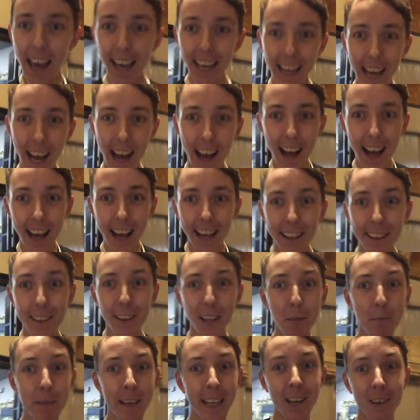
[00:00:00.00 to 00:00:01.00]
Hey guys, so
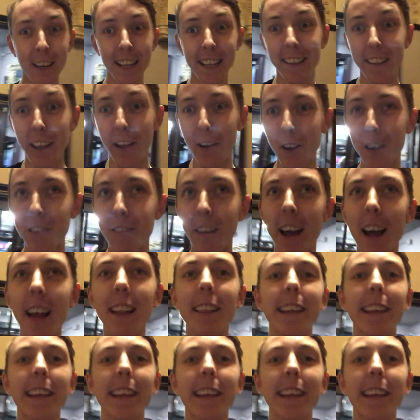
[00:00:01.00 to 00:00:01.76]
the meet and greet is over.